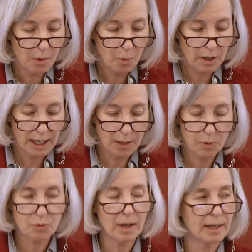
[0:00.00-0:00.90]
where he
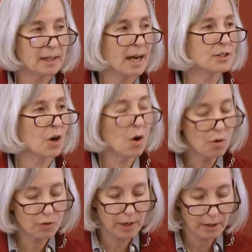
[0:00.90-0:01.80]
was recognized
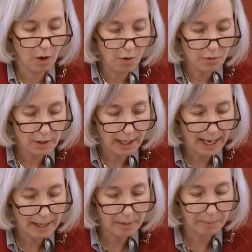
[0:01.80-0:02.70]
over and over again